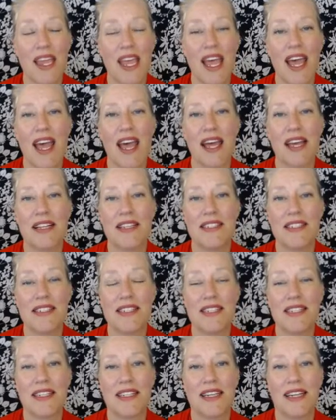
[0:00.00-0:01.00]

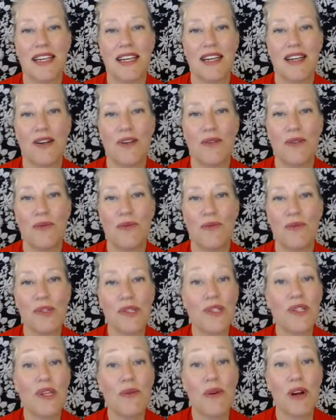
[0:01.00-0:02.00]
and we'll
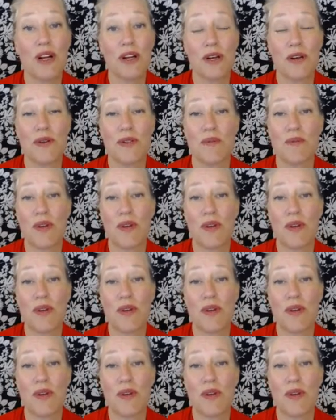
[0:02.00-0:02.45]
see where it goes.